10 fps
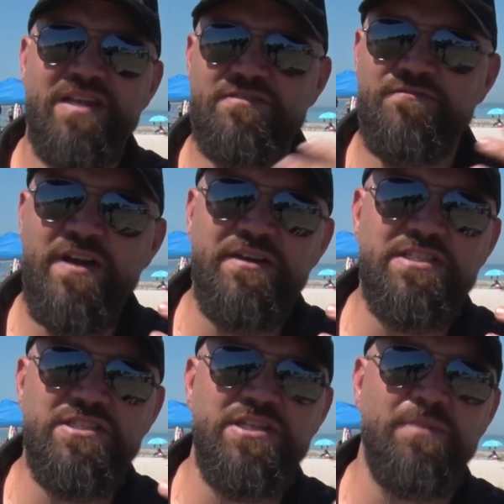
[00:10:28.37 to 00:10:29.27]
It's very
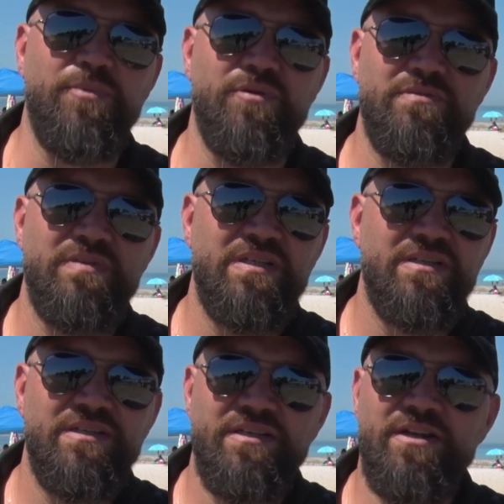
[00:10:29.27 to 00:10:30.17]
simple,
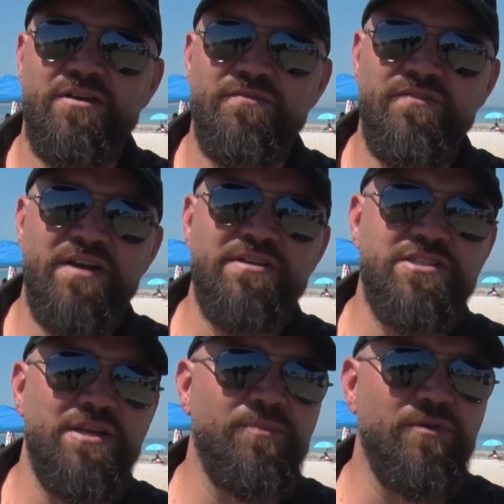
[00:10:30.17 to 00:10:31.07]
you know, very
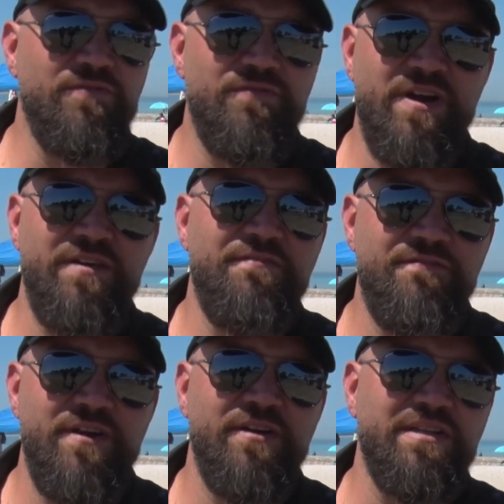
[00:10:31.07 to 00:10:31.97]
simple, very,
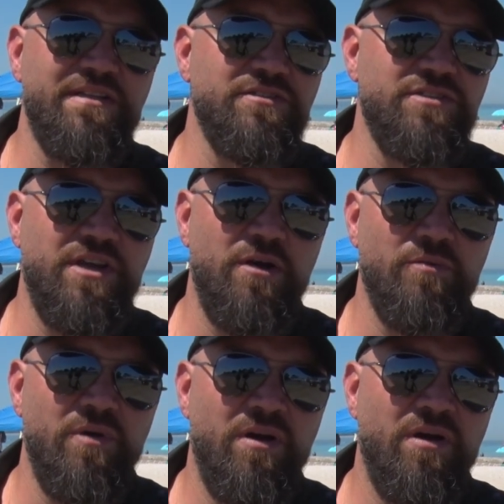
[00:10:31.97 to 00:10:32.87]
very little to go
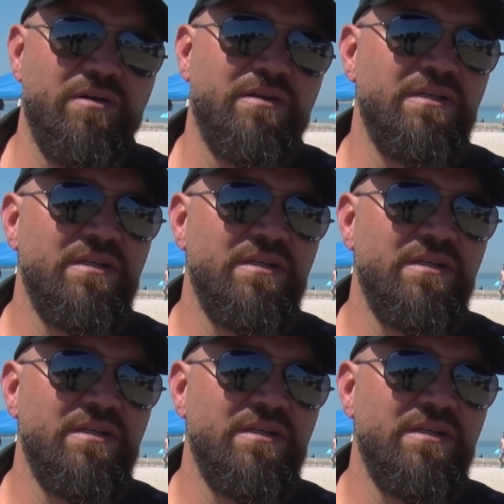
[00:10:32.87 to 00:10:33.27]
wrong.